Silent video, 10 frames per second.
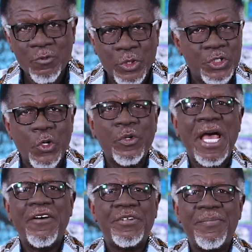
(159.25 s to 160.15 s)
We don't
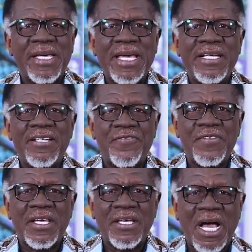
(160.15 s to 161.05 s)
have to make
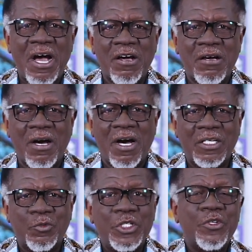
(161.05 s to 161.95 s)
anything our
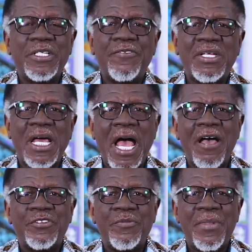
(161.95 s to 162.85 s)
God. We don't even
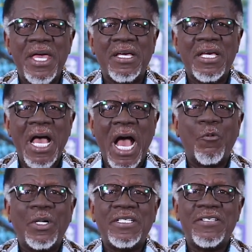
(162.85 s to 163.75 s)
have to make
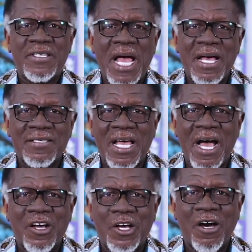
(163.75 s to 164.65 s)
our desires
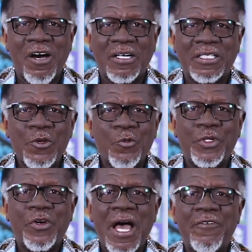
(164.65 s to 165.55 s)
our God.
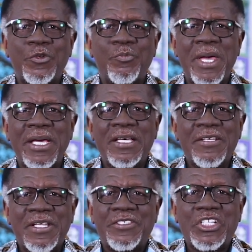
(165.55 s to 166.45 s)
We don't have to
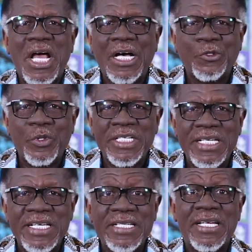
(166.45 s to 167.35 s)
make the child we
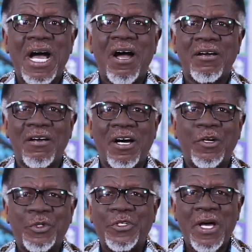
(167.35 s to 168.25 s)
need our
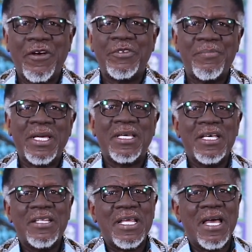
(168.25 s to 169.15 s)
God. We don't have to make
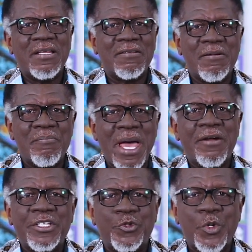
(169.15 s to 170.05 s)
the
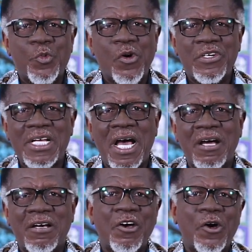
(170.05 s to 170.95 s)
marriage we want
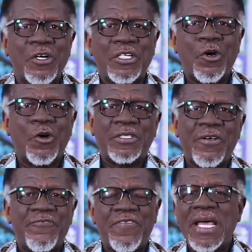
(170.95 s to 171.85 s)
our God, or
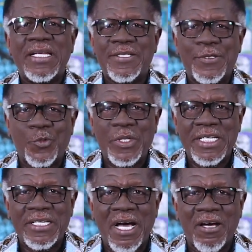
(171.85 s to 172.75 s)
the finances we
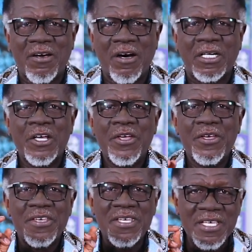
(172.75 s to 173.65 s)
need our God.
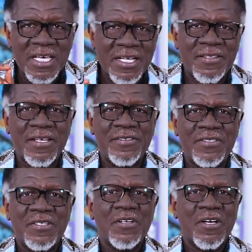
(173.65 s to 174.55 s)
Hear
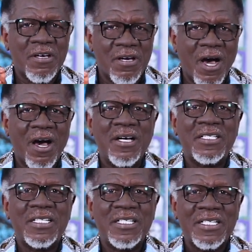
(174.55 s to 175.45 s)
this,
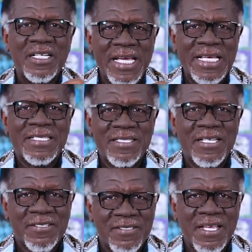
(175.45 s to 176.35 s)
God is
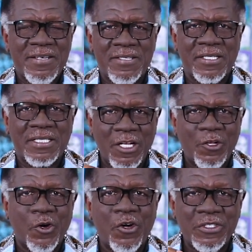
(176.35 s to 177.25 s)
the center. The
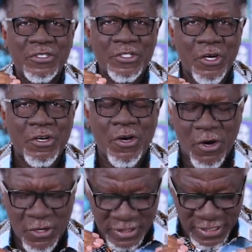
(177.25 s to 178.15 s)
Lord your
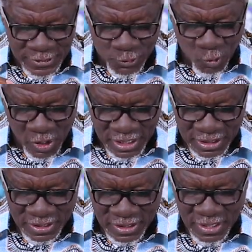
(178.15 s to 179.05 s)
God is
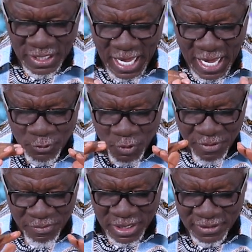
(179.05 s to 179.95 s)
one, and
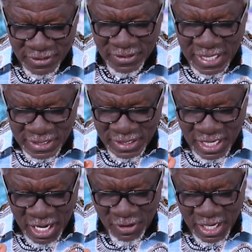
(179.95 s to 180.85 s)
we must set
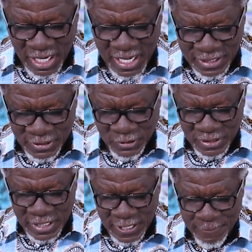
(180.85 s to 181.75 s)
our heart
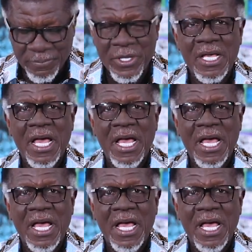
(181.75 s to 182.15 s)
on Him.